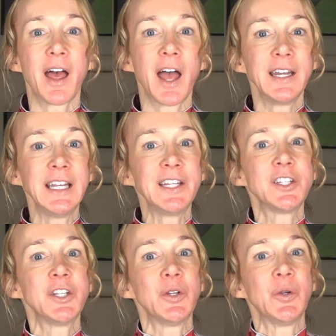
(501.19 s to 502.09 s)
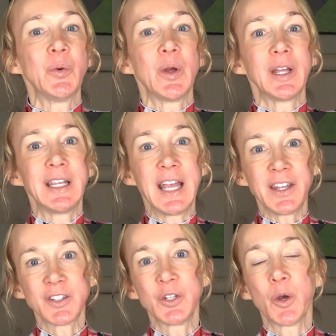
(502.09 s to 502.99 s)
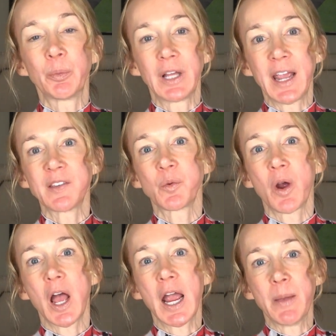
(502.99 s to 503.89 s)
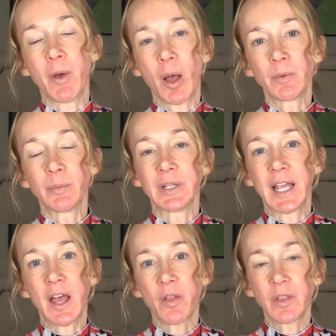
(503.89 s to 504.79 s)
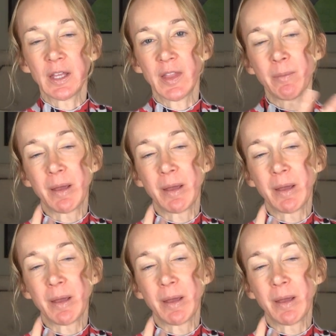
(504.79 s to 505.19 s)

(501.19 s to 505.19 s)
I need to get to a place where I am optimally healthy and let